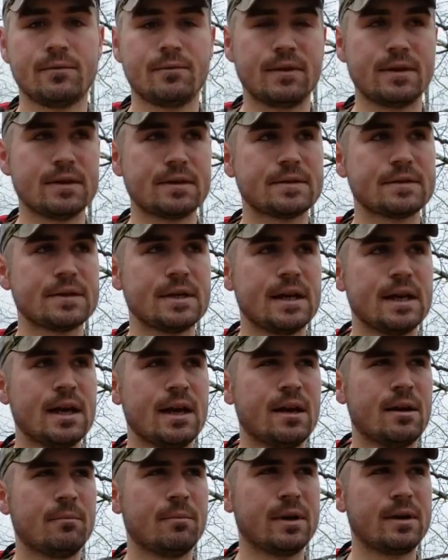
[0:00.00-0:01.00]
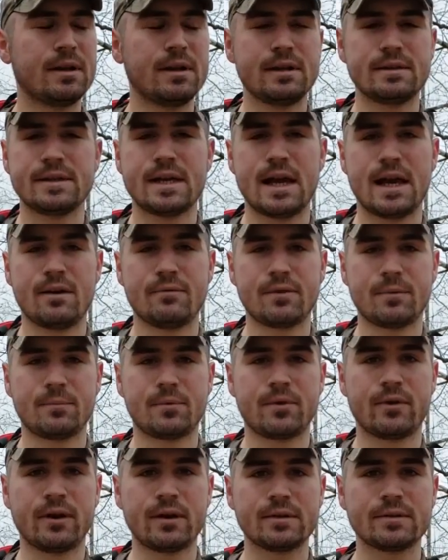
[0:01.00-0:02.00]
of this, but it is half the
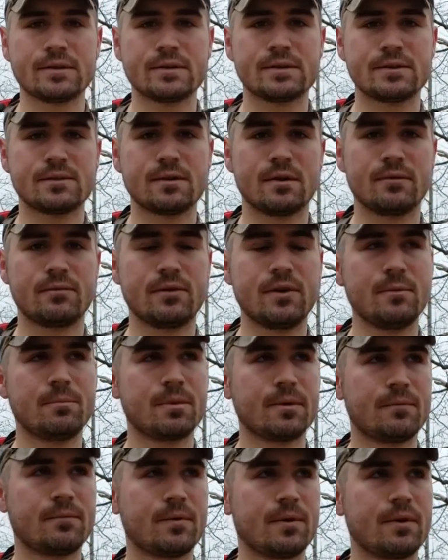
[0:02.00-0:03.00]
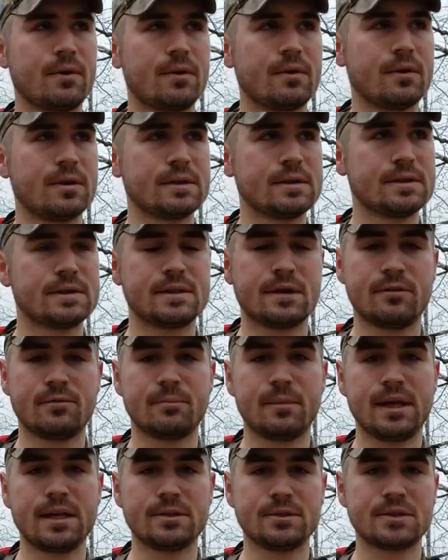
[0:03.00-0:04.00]
price. So if you prefer
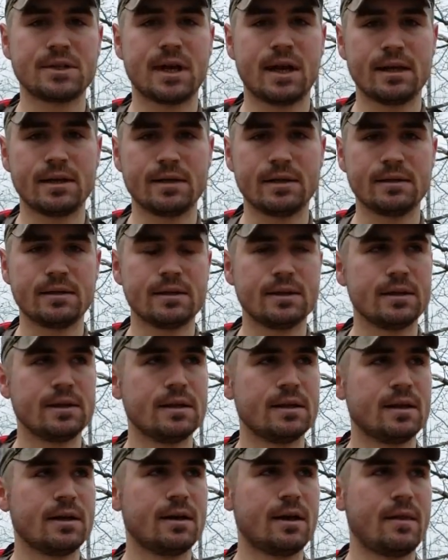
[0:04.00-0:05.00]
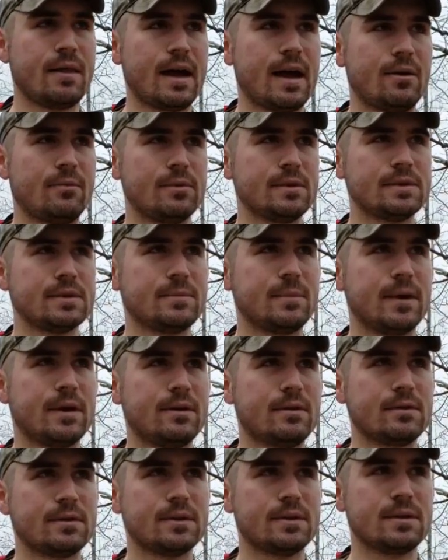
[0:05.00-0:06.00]
stuff made in China, that one's
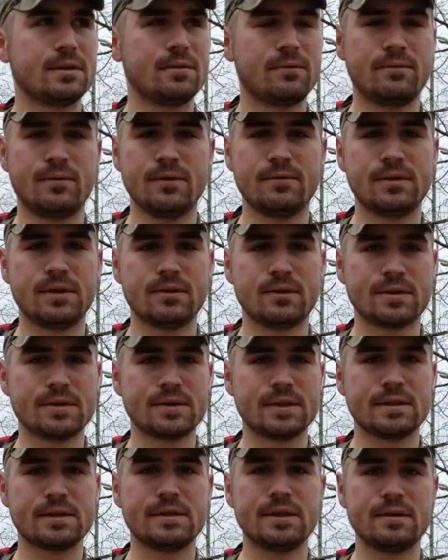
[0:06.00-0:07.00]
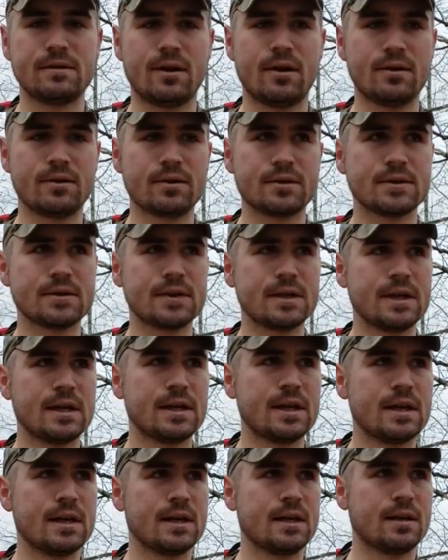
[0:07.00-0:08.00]
about $50 or
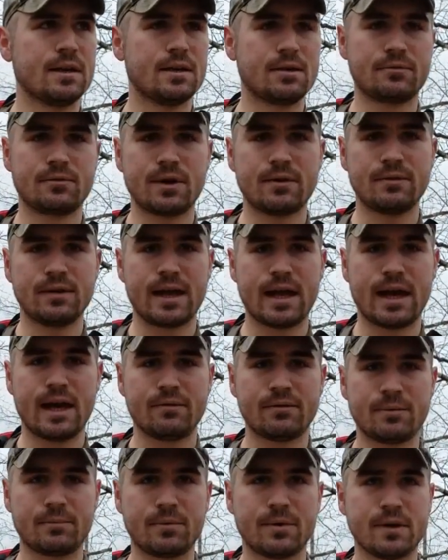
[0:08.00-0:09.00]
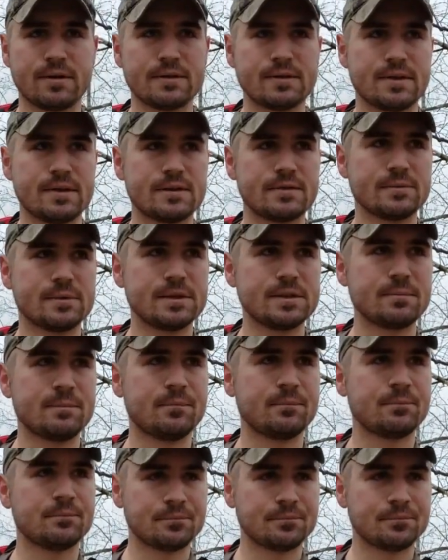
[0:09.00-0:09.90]
$60, roughly half the price of this one.